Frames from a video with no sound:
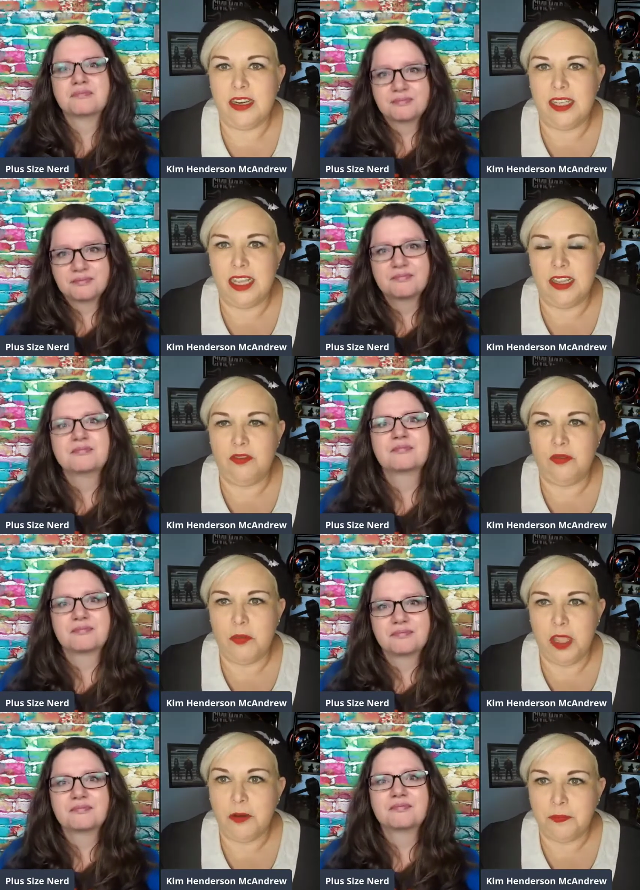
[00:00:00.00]
Speaker 1: of take it
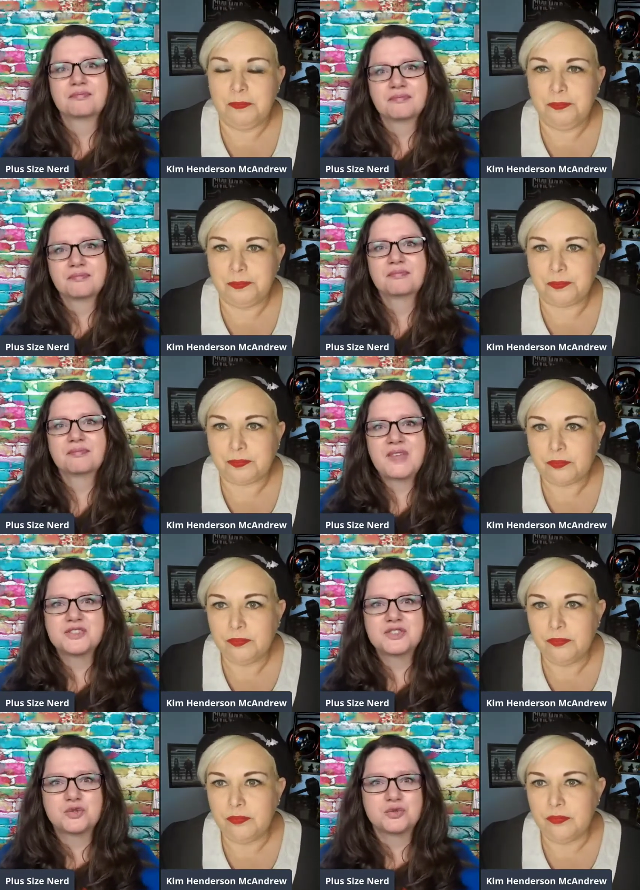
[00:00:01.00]
from there.
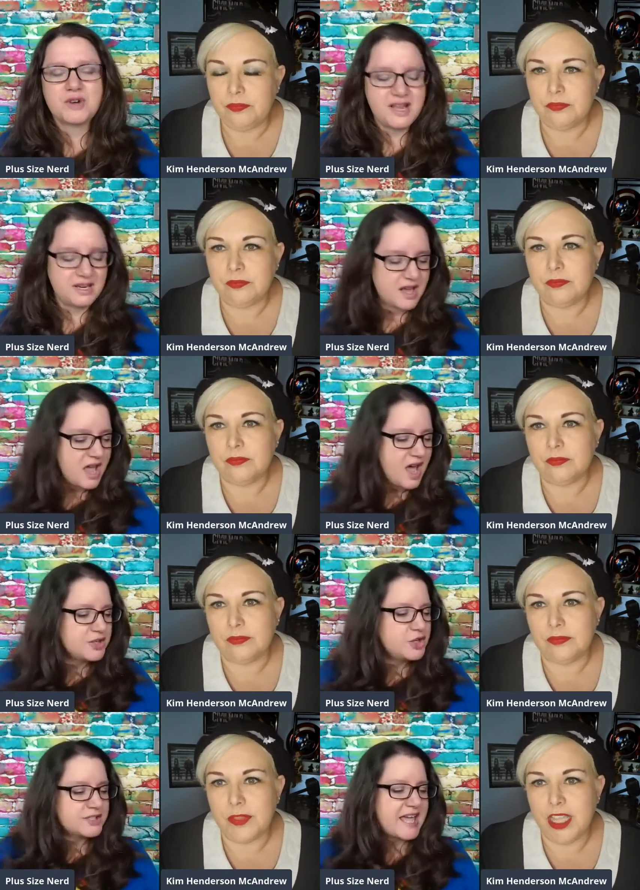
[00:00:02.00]
That's great.
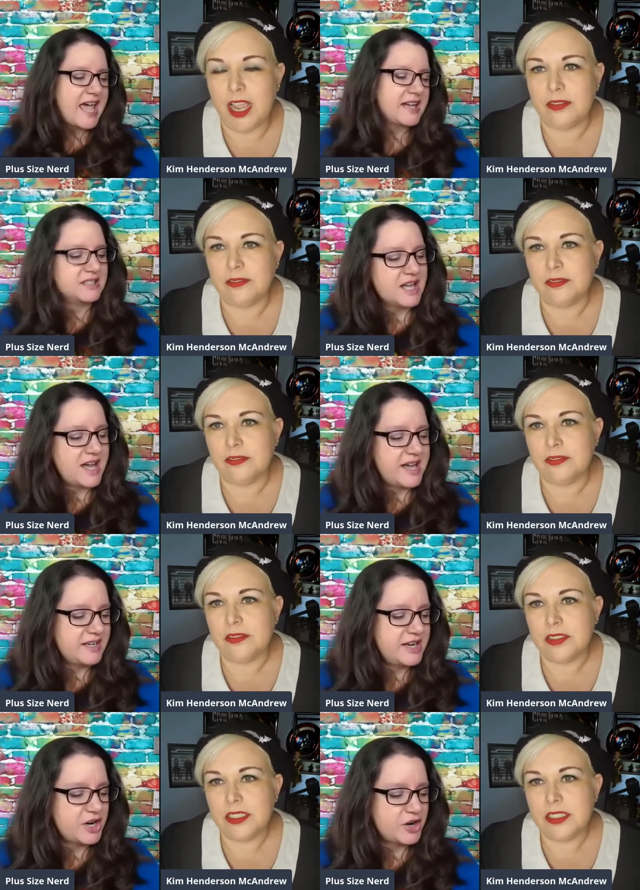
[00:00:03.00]
Your yeah.
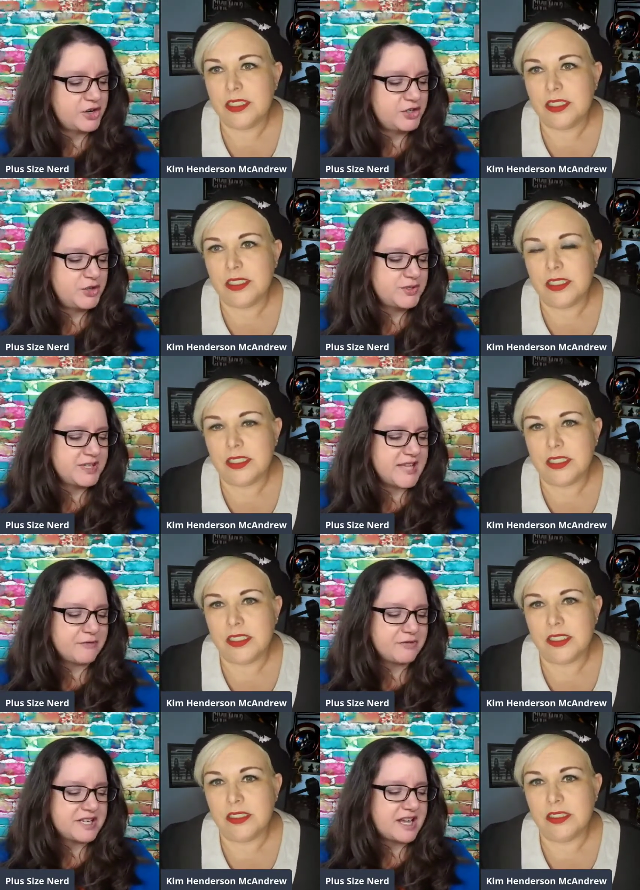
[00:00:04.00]
tagline here using
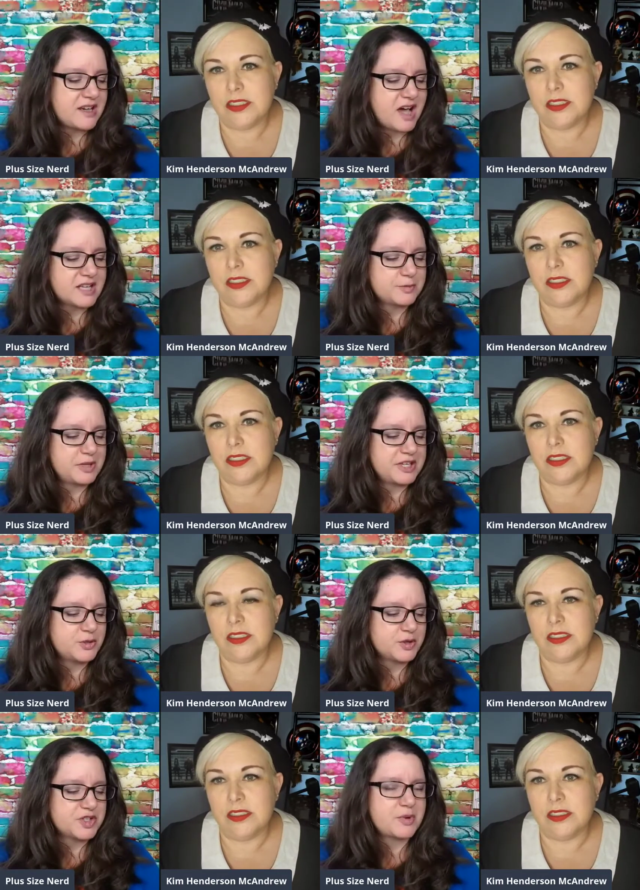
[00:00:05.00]
everyday cosplay
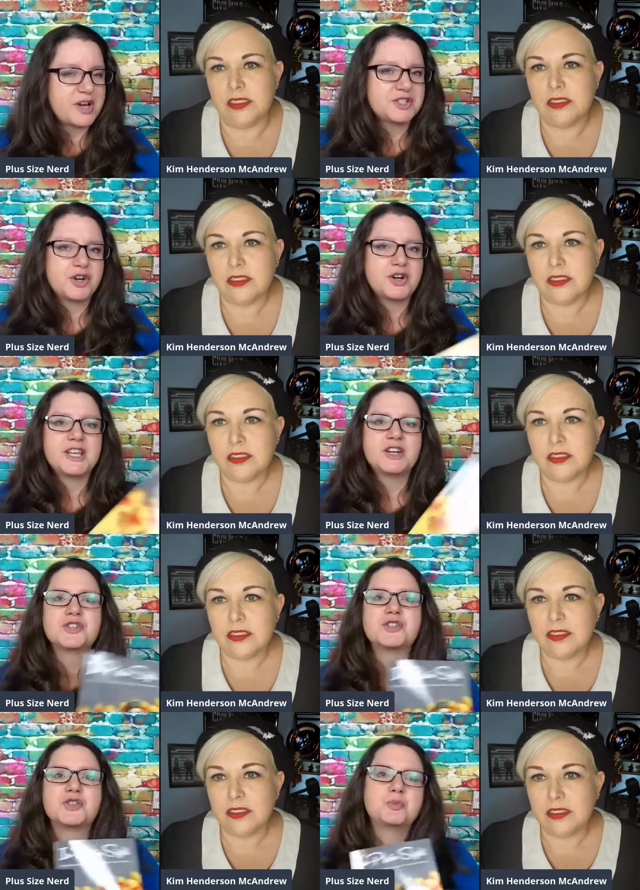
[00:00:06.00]
to express your
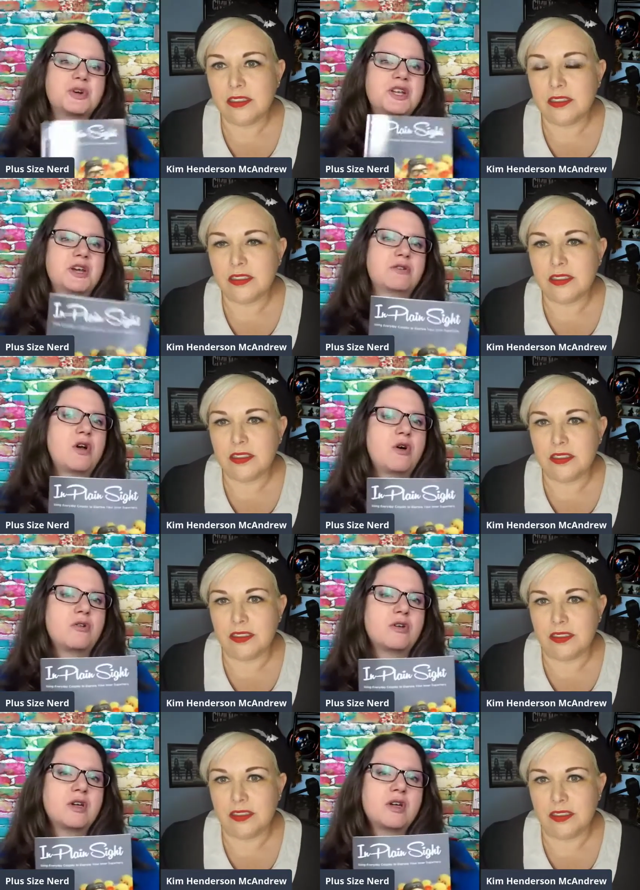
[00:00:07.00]
inner
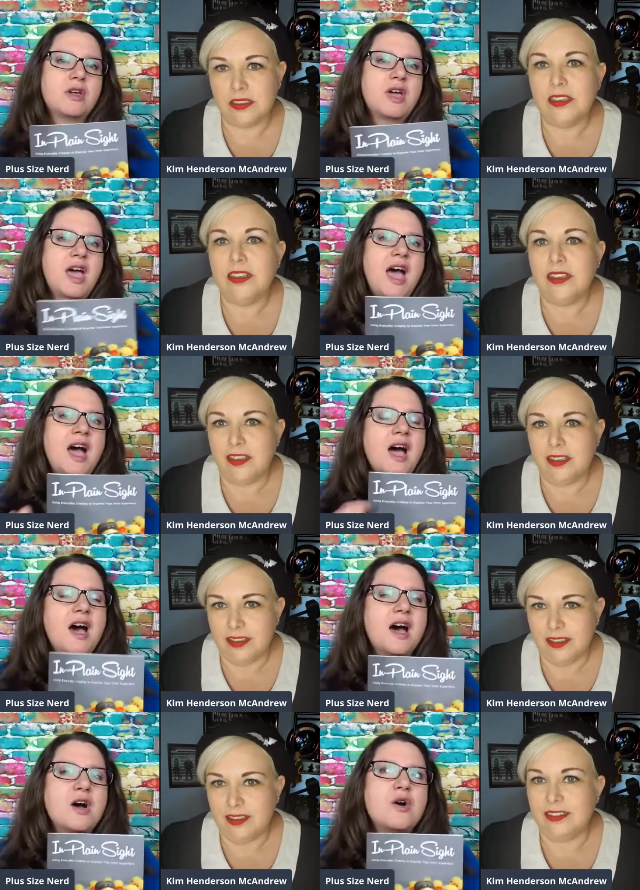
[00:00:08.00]
superhero.
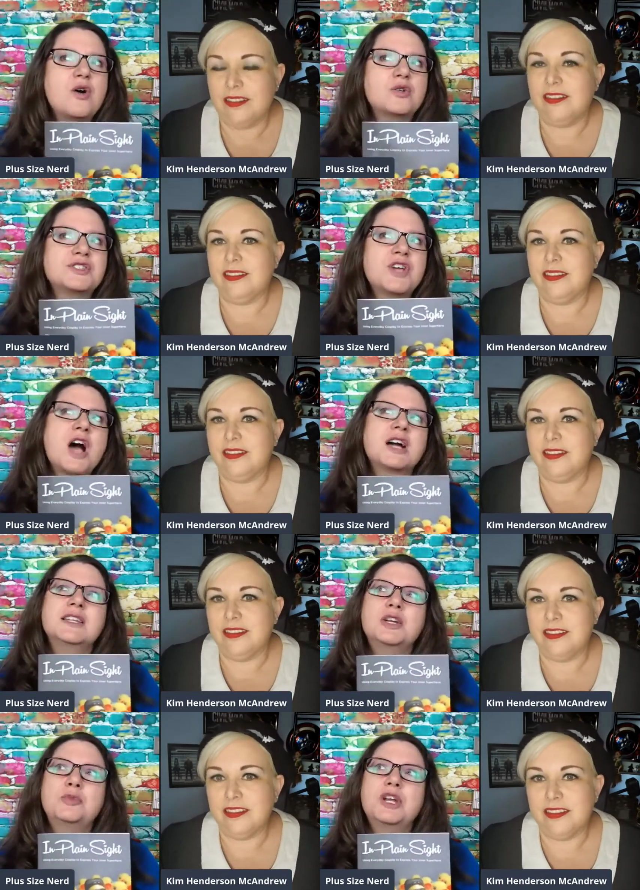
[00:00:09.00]
Uh, talk
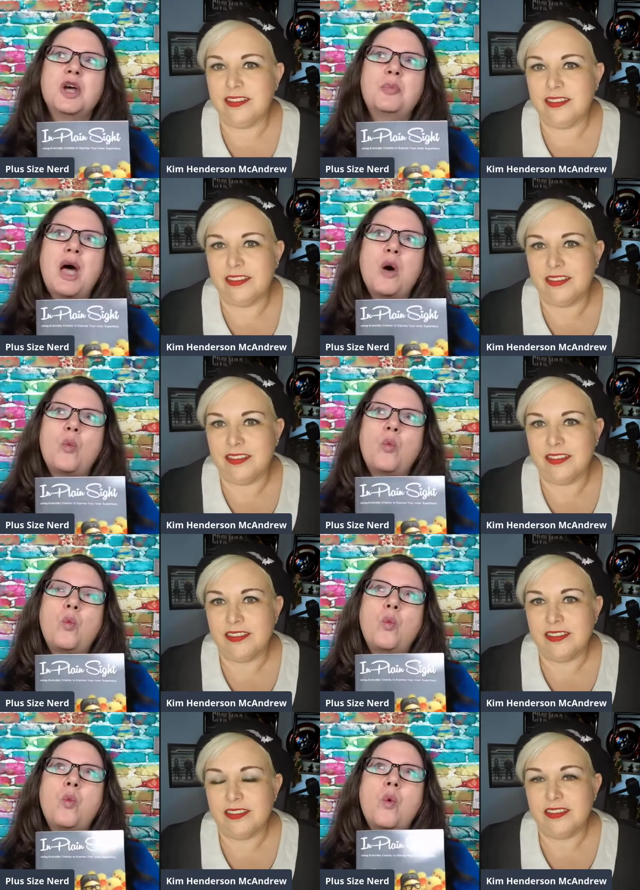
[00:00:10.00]
a little bit about
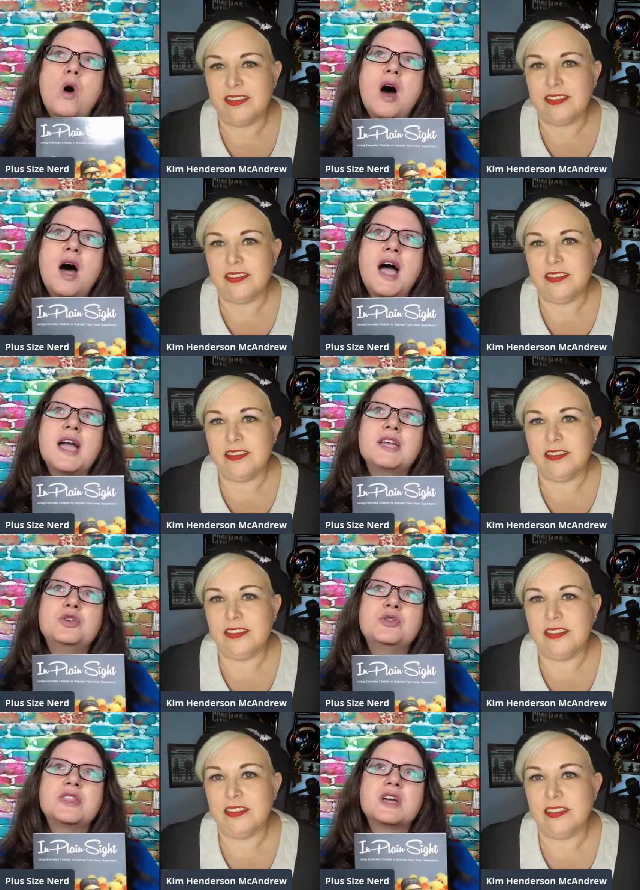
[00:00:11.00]
why
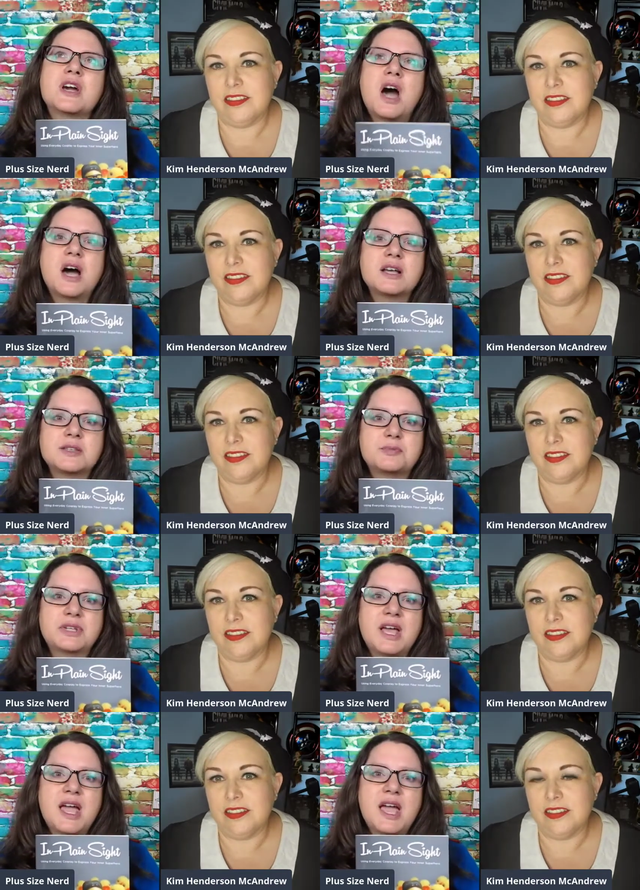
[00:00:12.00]
you think
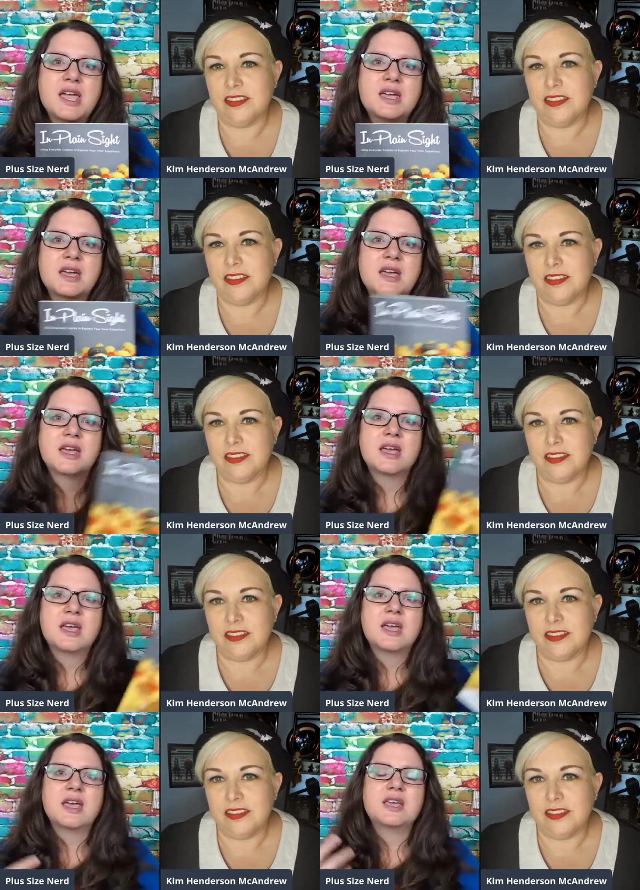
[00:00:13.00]
cosplay
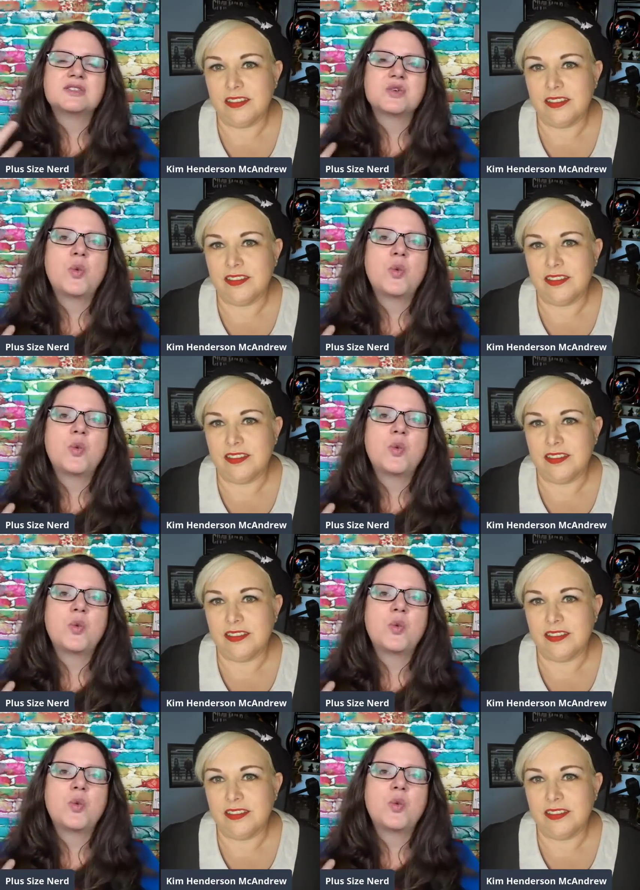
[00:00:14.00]
is a